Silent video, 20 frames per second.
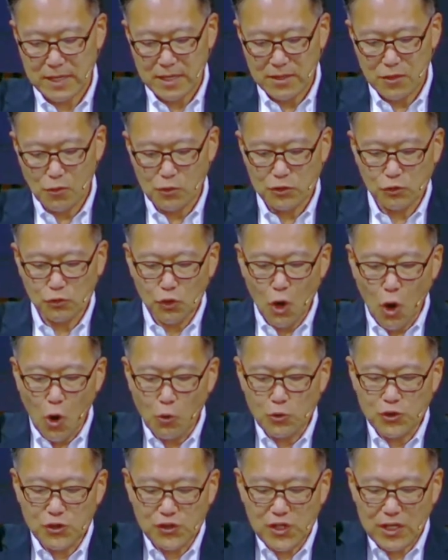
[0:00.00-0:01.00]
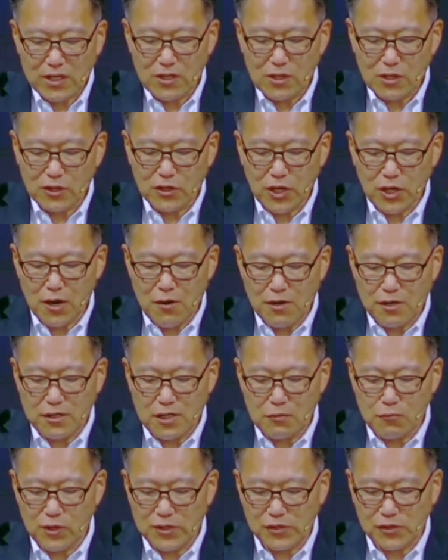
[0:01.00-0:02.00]
There is no single
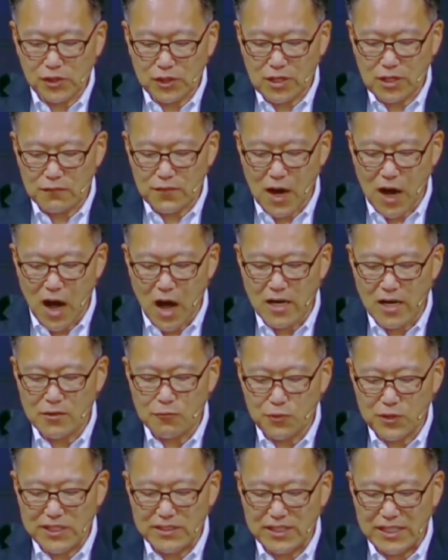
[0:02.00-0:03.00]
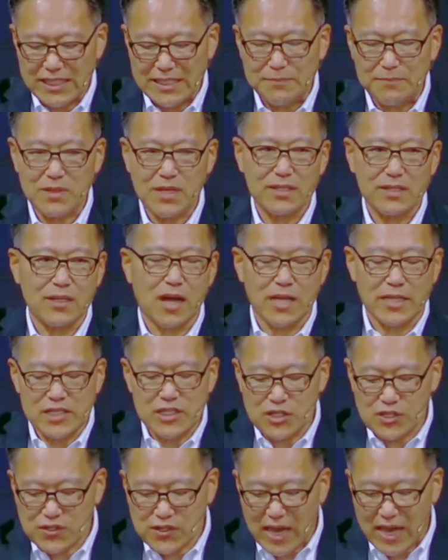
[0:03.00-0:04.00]
characteristic of unredeemed, that is
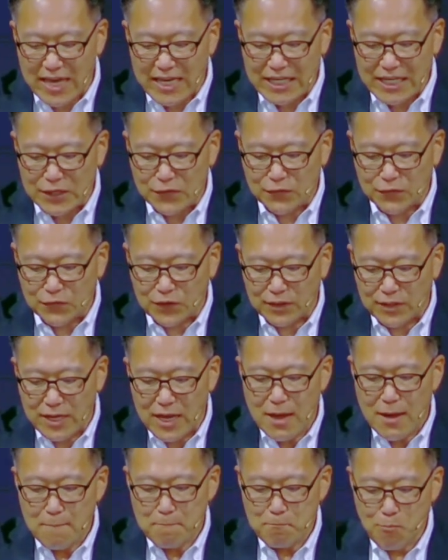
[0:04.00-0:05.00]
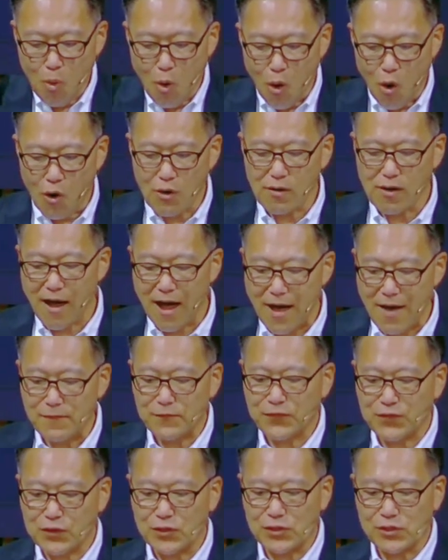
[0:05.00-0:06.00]
unsaved, more
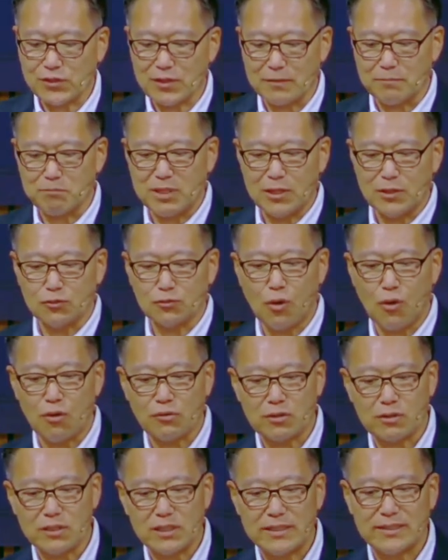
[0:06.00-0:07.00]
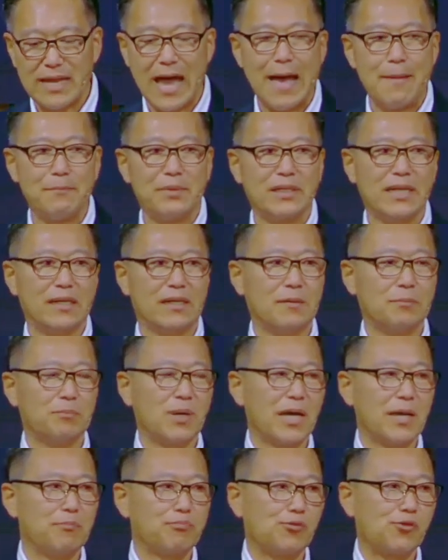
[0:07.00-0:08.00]
obvious than being totally dominated
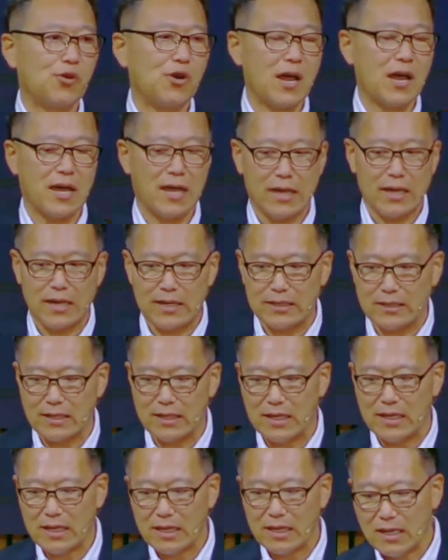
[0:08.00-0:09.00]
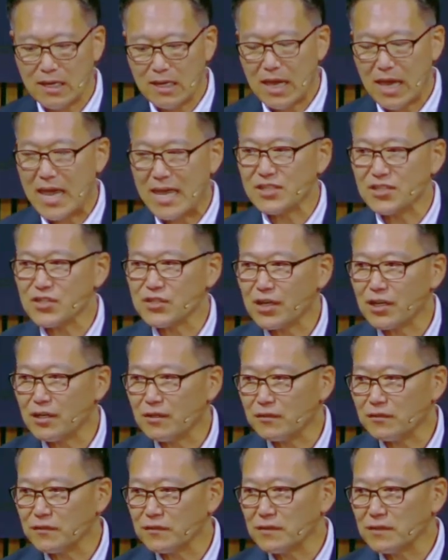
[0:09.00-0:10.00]
by pride and
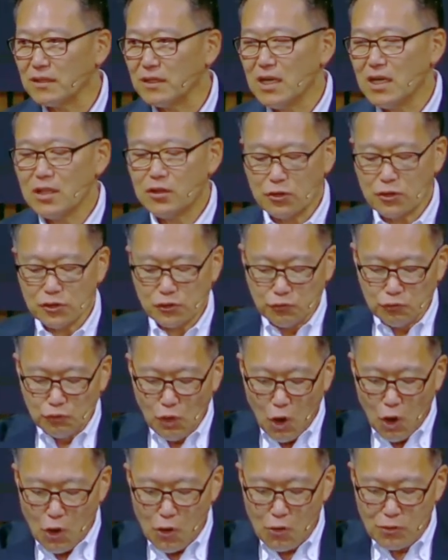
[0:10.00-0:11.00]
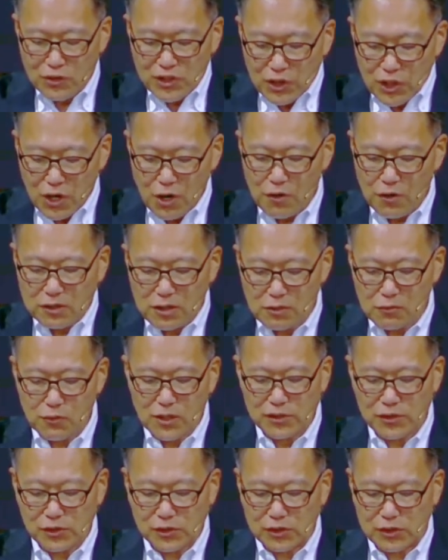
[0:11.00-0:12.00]
self. There's no
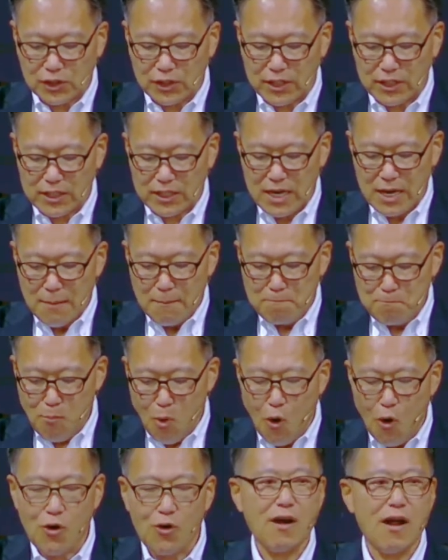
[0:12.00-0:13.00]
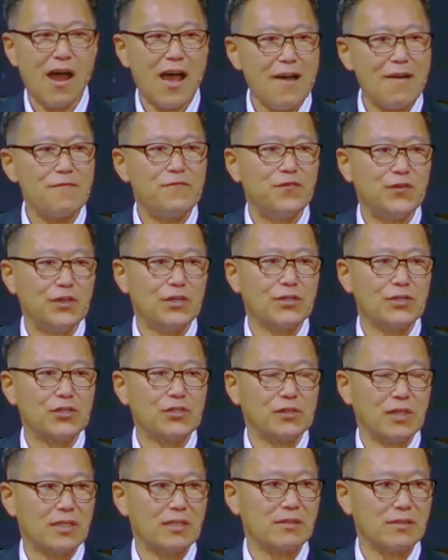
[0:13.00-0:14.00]
characteristic more obvious
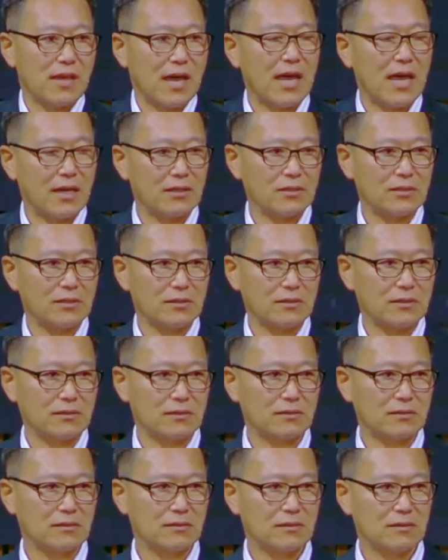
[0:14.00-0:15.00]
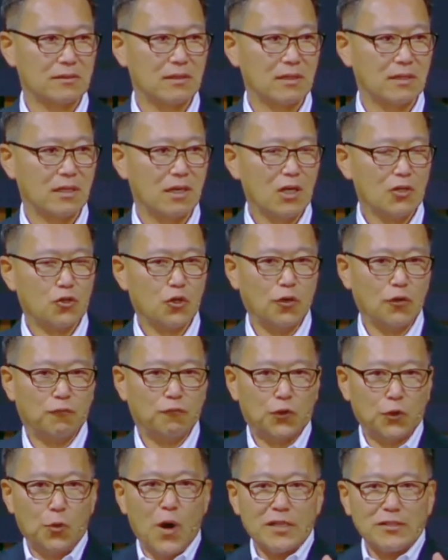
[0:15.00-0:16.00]
than that. So if
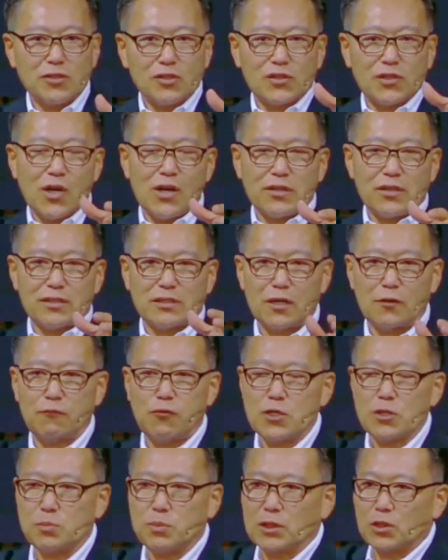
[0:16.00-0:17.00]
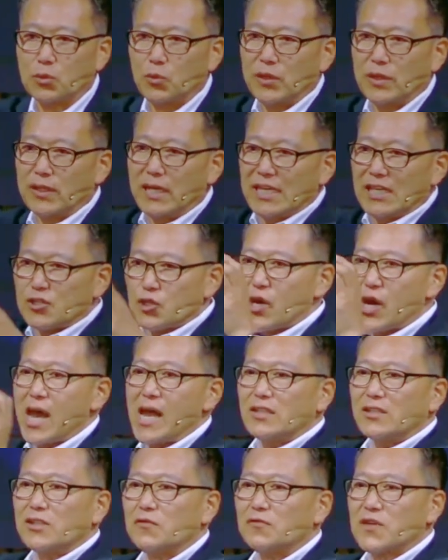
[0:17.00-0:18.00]
you want to tell the difference between a
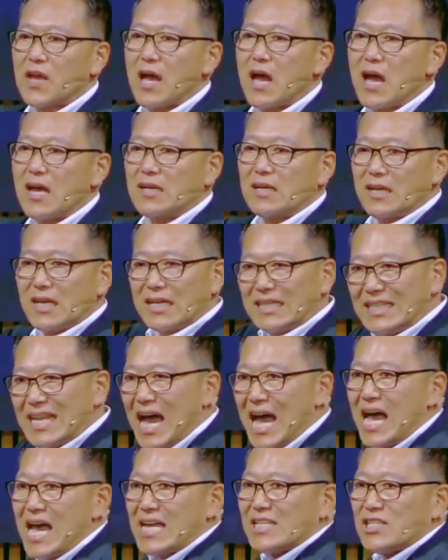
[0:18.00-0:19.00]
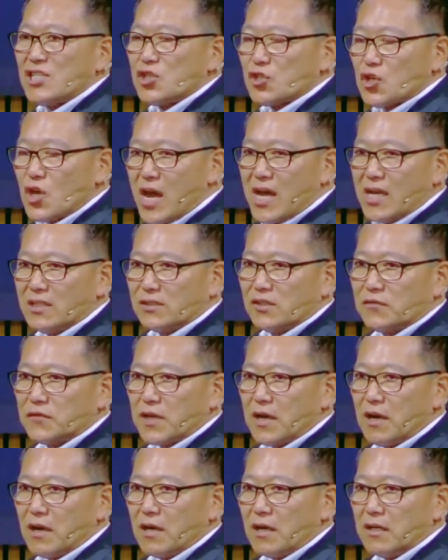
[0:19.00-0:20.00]
child of God and a non child of
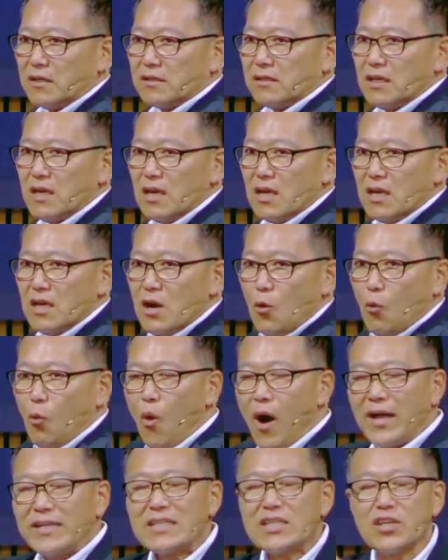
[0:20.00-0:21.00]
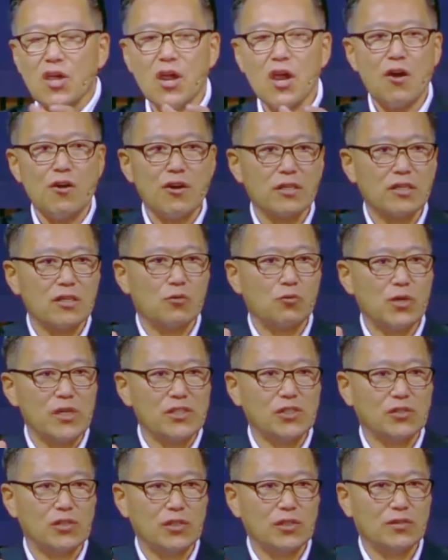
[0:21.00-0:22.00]
God, one
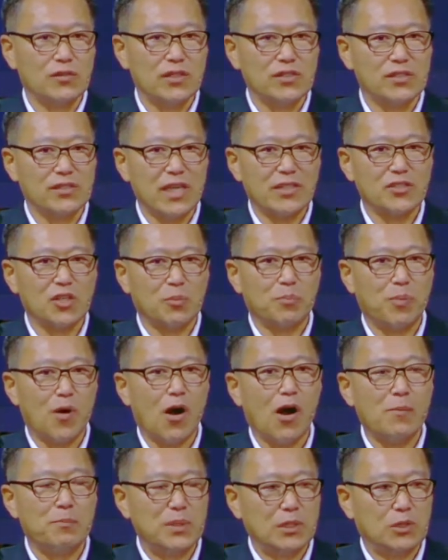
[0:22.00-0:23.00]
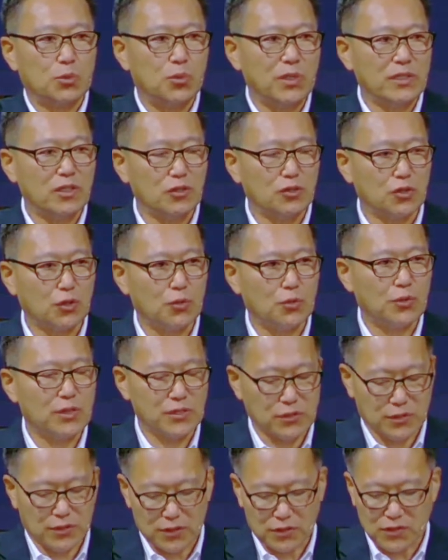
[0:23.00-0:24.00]
characteristic that sets apart between the two
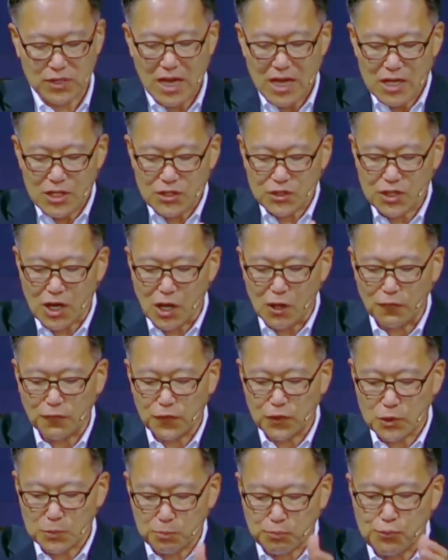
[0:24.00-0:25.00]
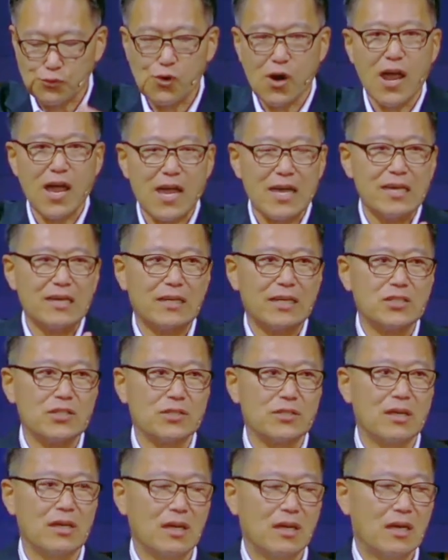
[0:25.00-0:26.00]
is this selfish pride
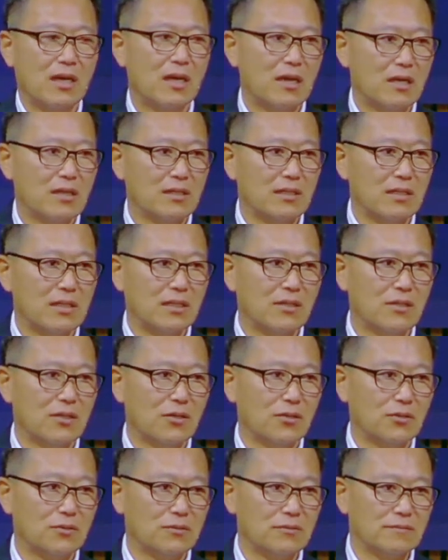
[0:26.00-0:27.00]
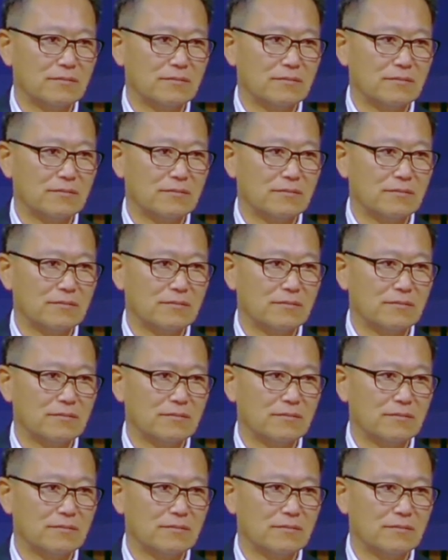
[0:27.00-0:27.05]
and ego.